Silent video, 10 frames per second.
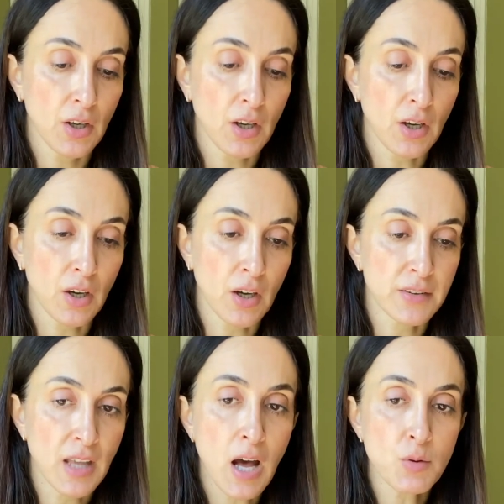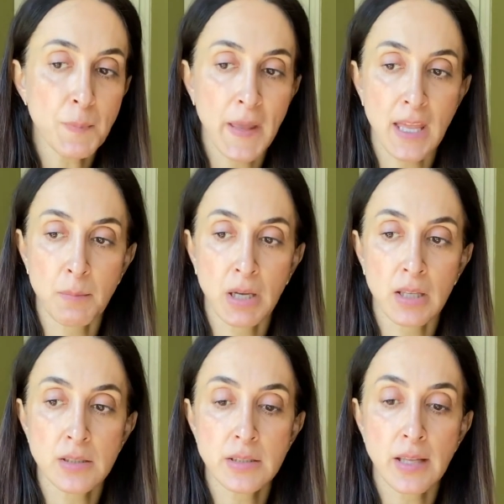uh, down
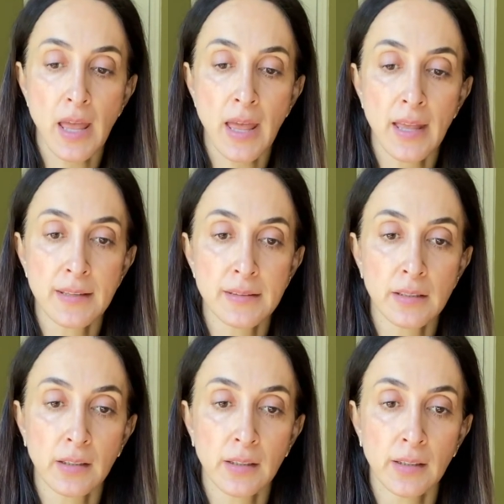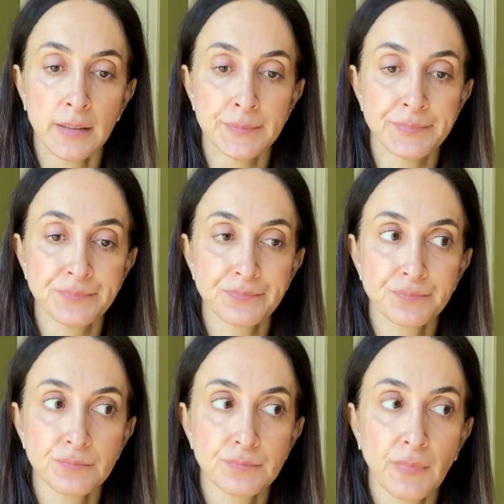payment and um,
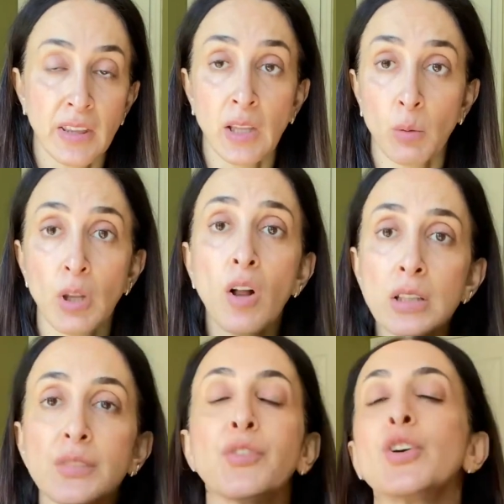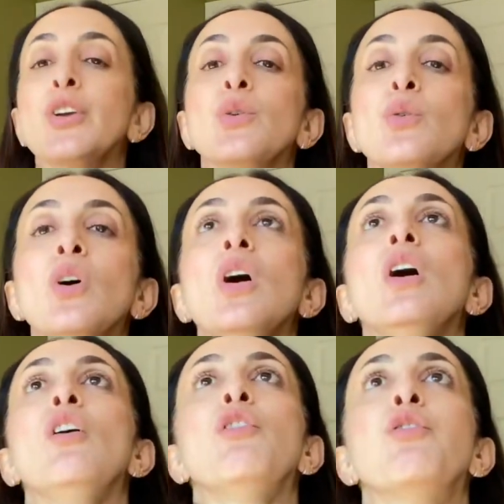they will hold it for you
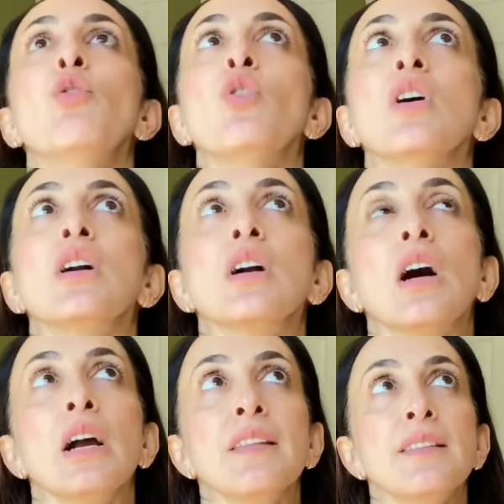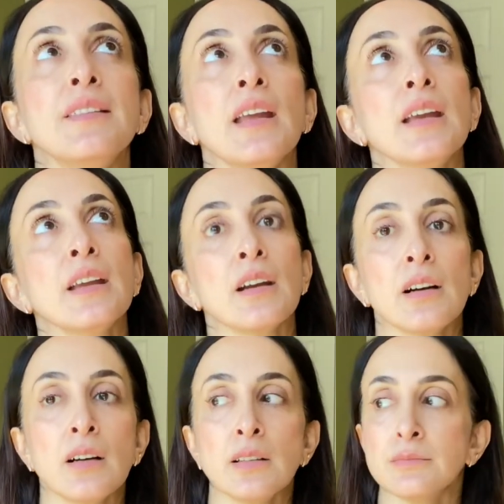for I think
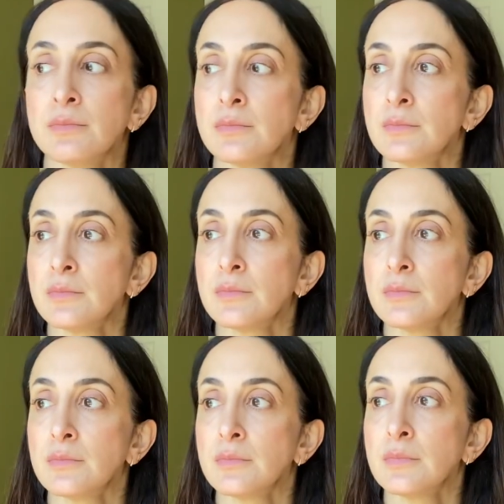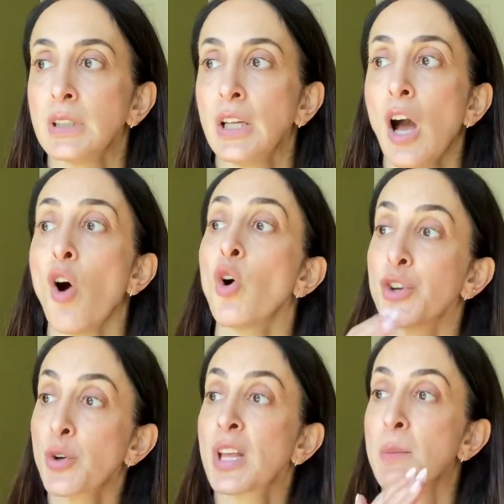um, or
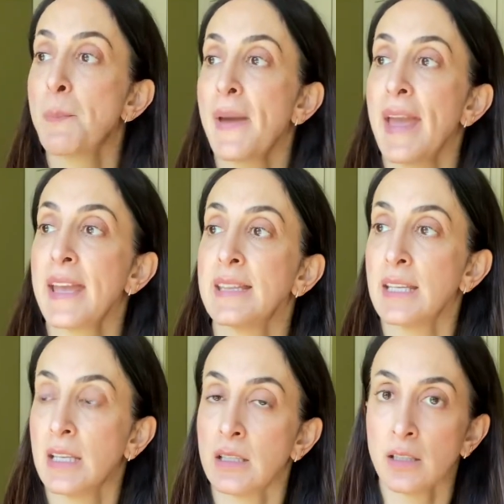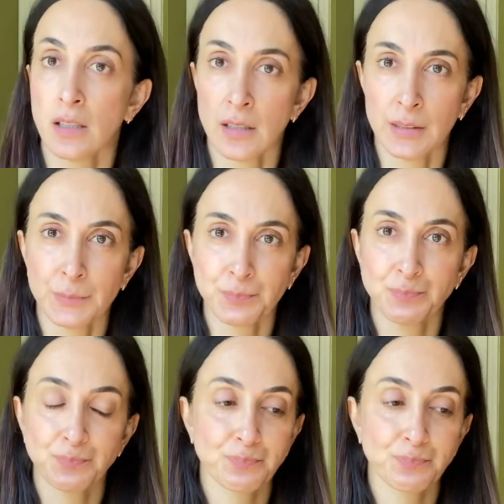you can pay it in um,